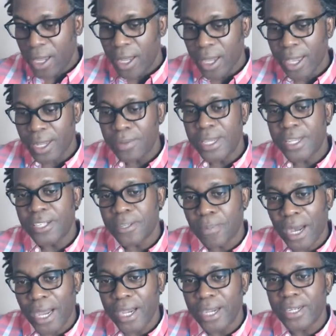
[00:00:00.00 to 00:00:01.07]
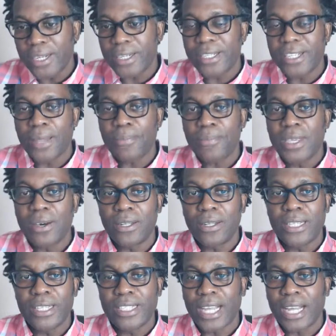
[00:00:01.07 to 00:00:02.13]
can be inspired to step beyond
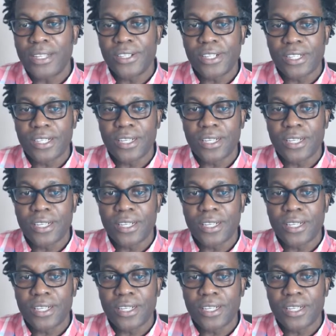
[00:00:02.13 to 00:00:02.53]
their challenges